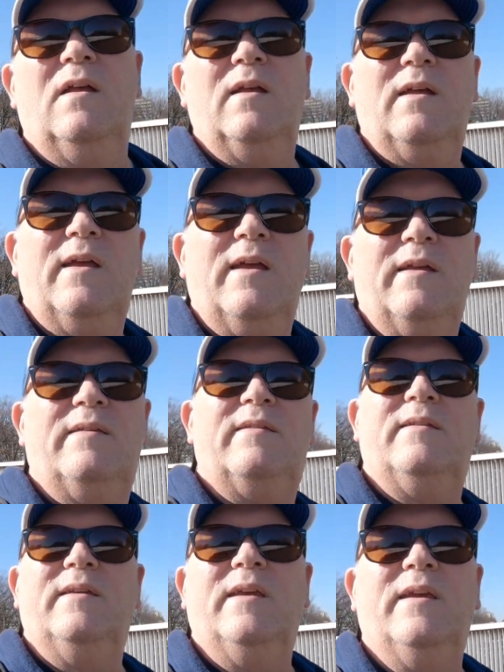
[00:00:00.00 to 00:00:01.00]
Let's
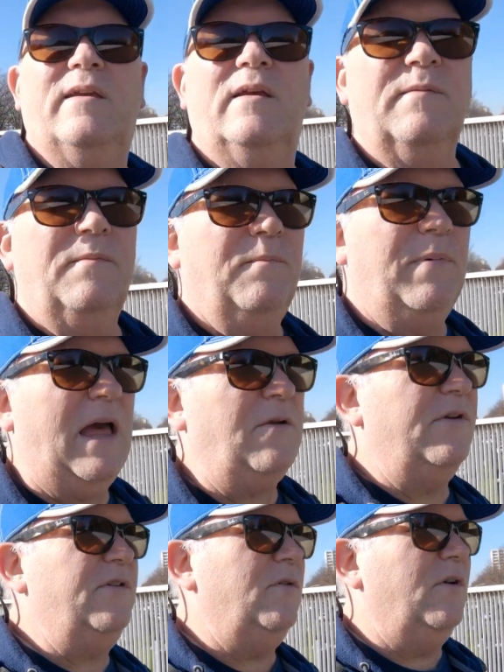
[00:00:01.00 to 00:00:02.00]
see.
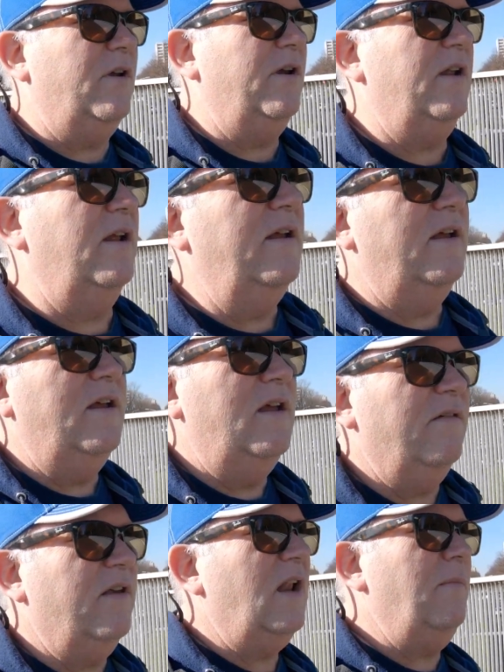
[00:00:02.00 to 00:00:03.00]
Battery's doing good.
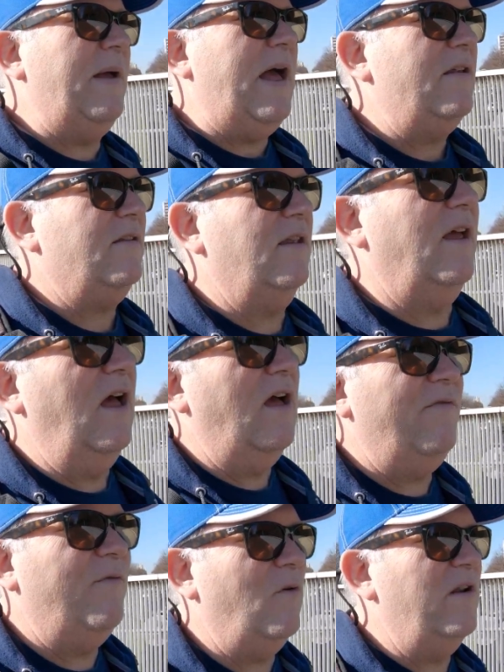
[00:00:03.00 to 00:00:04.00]
Got
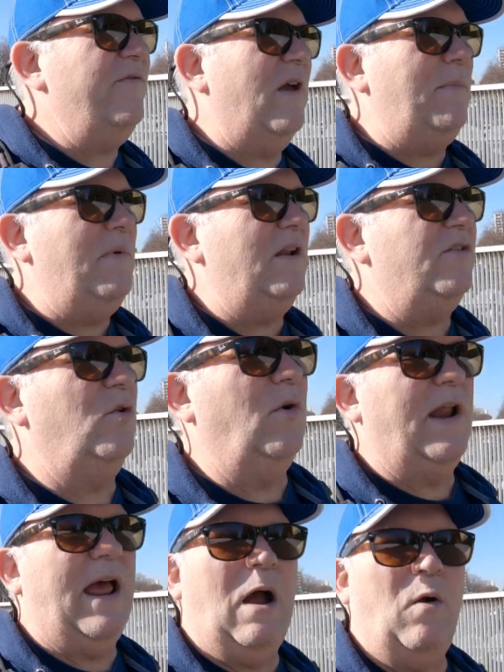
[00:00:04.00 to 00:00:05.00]
about 45 minutes to
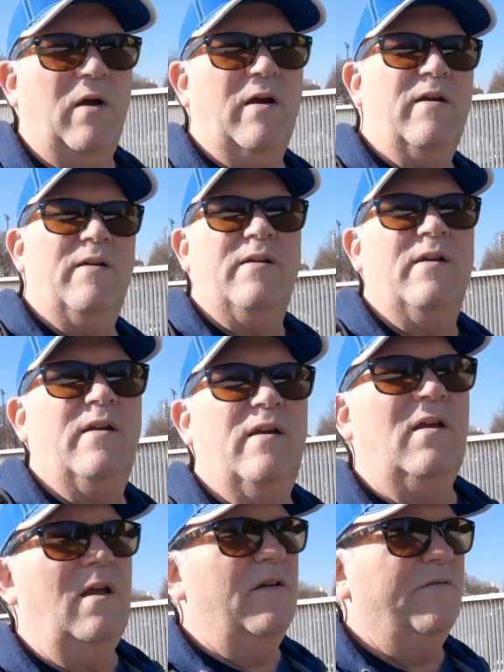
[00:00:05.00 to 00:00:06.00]
an hour
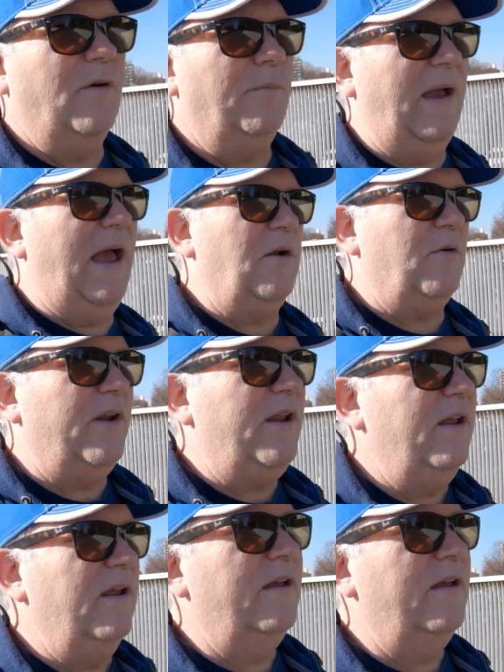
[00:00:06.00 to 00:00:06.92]
for battery.